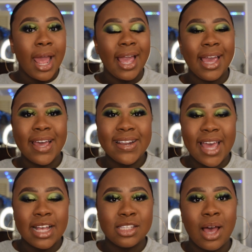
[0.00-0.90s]
And
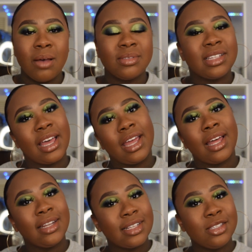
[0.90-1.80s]
yeah, so I was
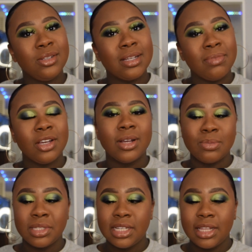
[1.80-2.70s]
like, let's do something
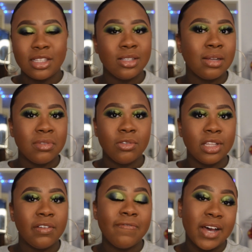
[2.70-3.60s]
Christmassy. Let's do something
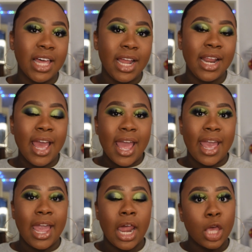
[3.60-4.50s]
really fun
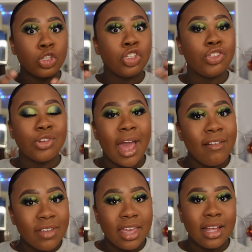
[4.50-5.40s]
and
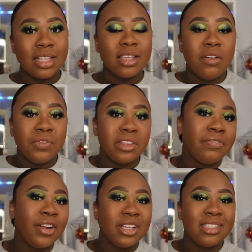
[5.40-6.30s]
extravagant for the
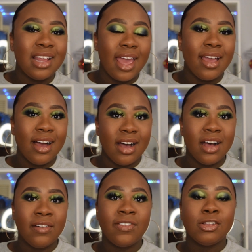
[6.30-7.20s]
first day
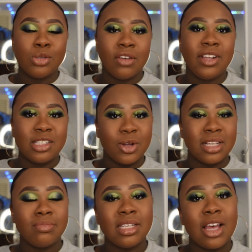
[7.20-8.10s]
of 12 Days of
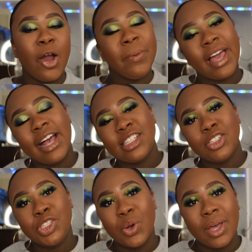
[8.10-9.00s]
Christmas. I hope you guys
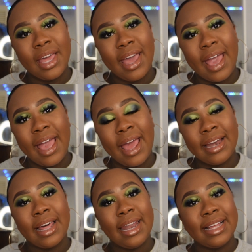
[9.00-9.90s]
enjoy it,
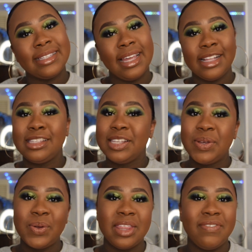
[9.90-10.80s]
and let's get
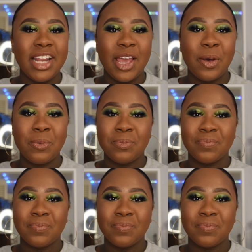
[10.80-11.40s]
into the video.